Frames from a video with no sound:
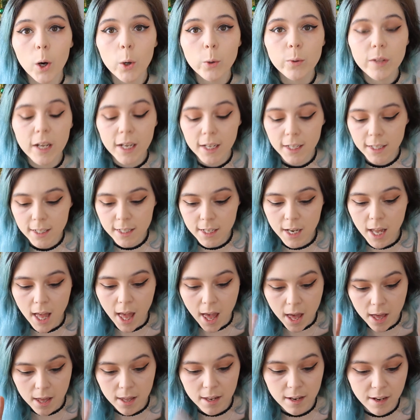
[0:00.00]
Done,
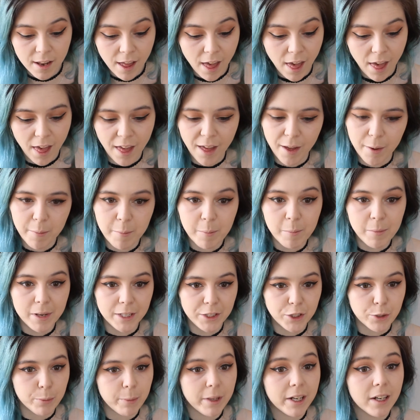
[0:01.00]
and
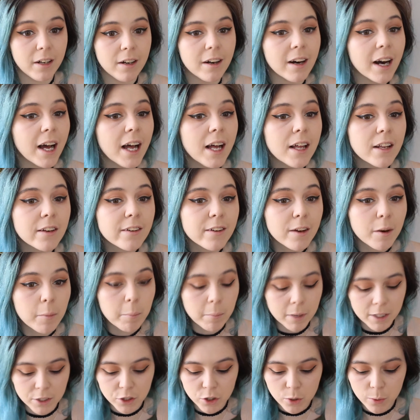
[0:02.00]
much better and
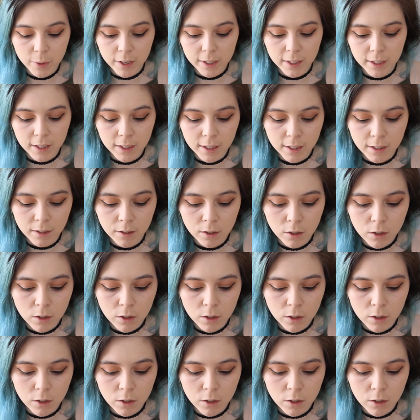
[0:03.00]
much quicker.